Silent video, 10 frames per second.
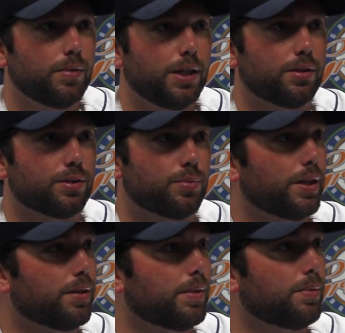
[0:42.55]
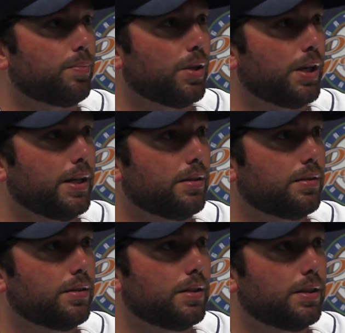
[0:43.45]
hitters' rhythm at the plate,
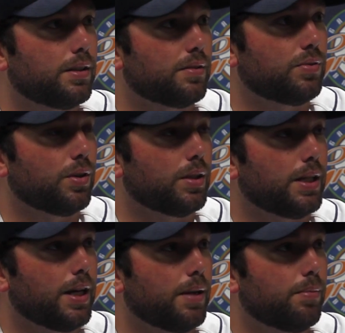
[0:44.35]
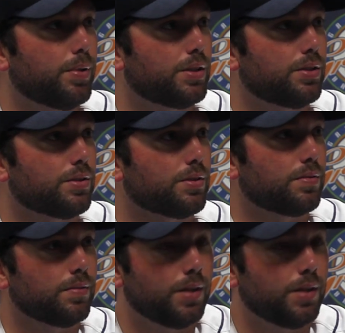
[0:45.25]
the flow of the game, pitchers'